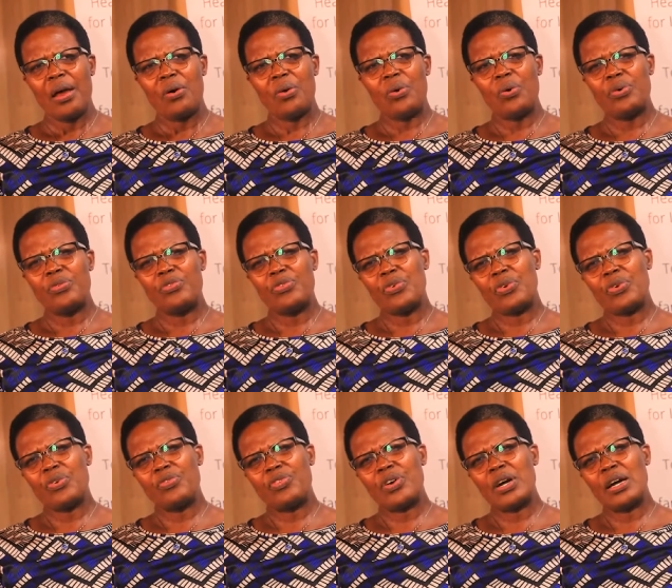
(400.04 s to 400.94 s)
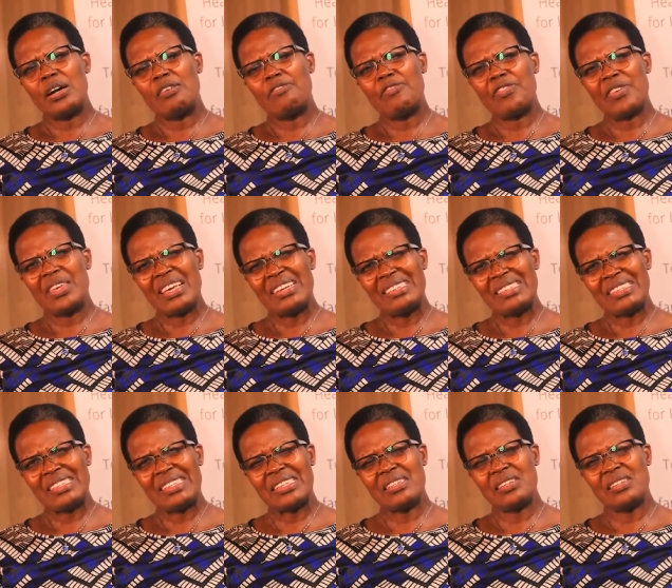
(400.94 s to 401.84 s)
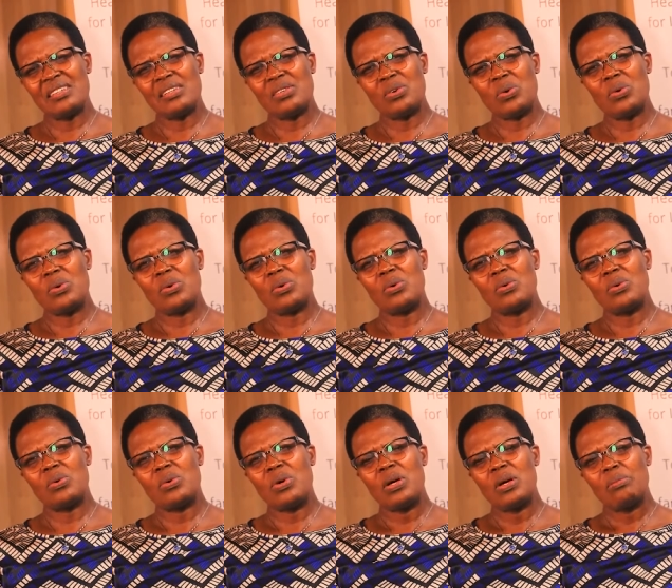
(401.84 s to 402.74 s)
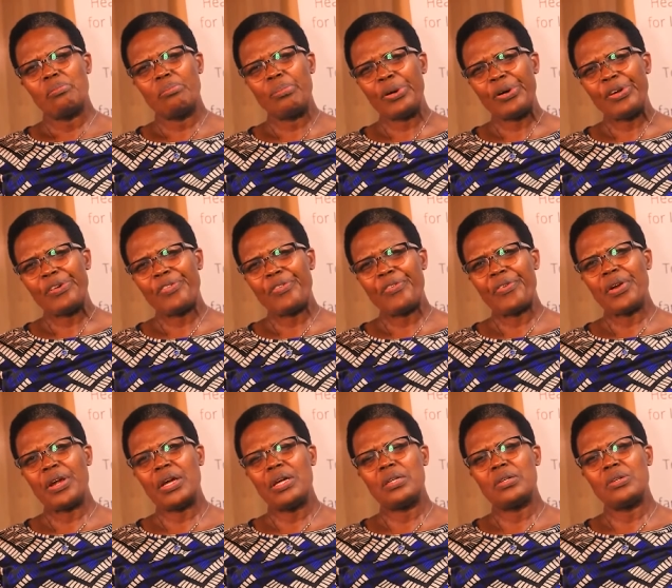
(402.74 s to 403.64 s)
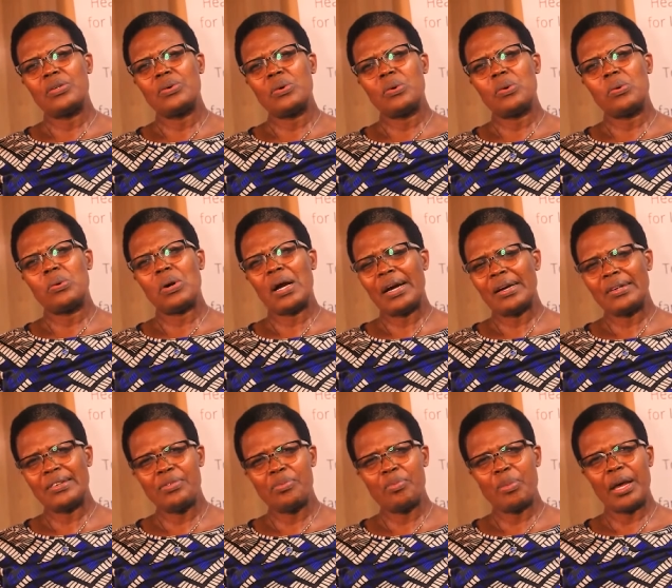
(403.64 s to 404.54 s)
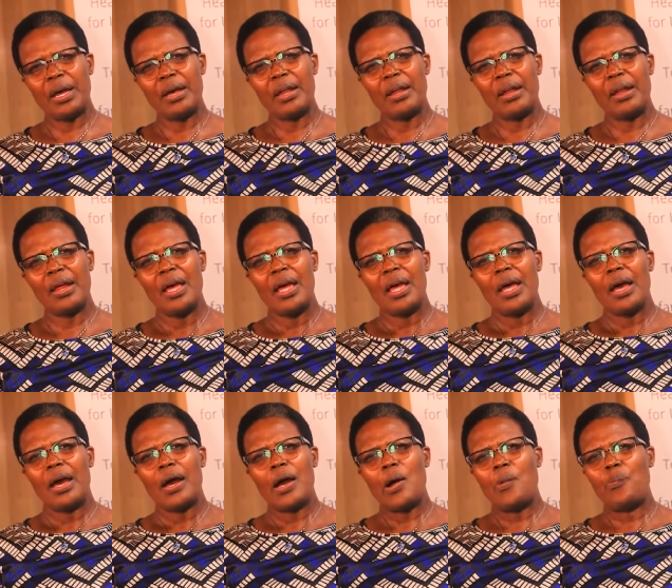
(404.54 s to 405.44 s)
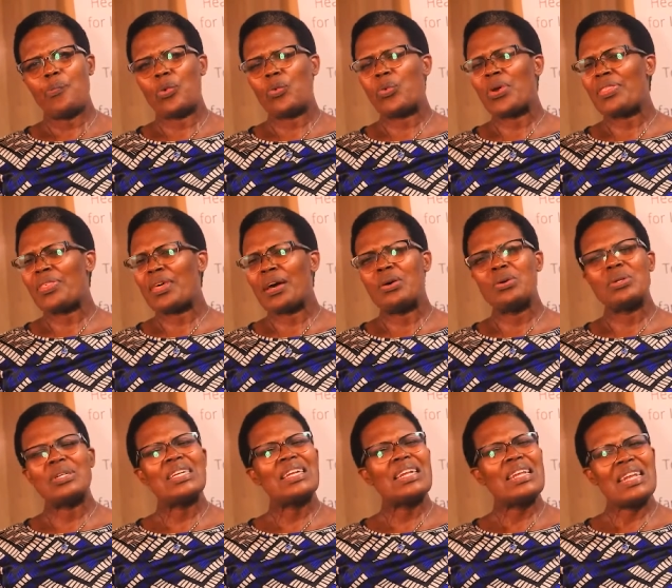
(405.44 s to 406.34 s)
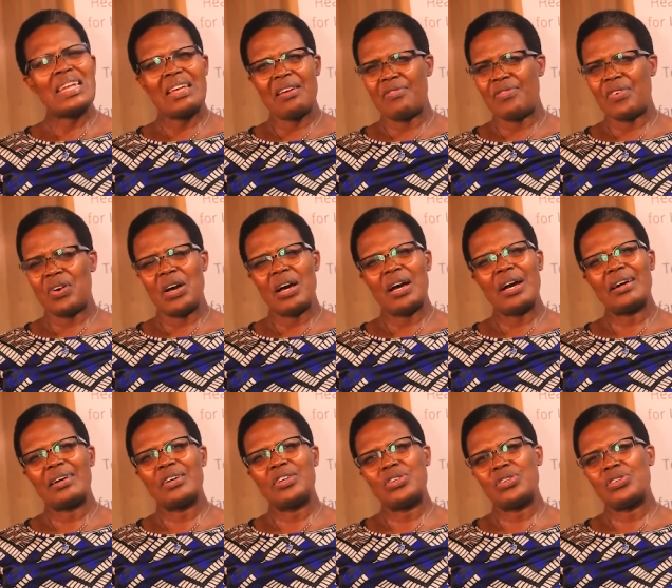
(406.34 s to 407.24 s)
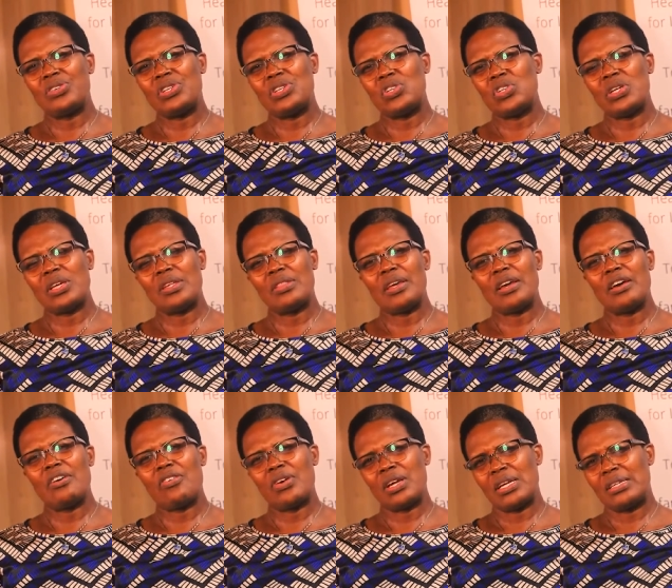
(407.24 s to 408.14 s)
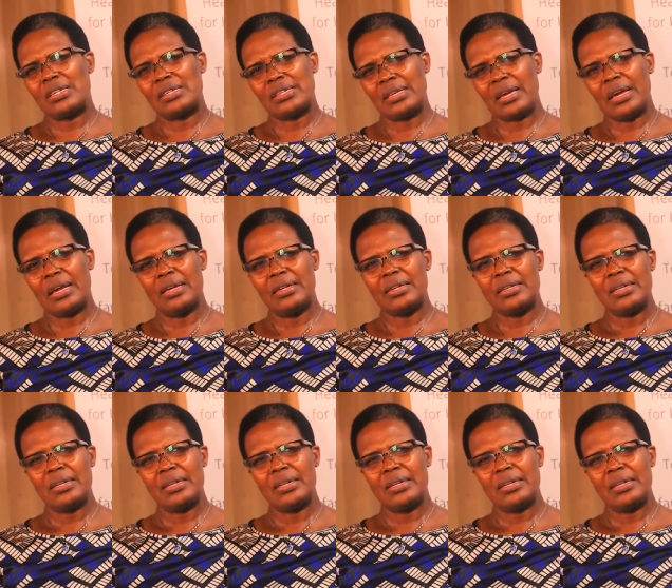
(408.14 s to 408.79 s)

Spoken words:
of her fiancé or boyfriend or husband without never acknowledging their right side.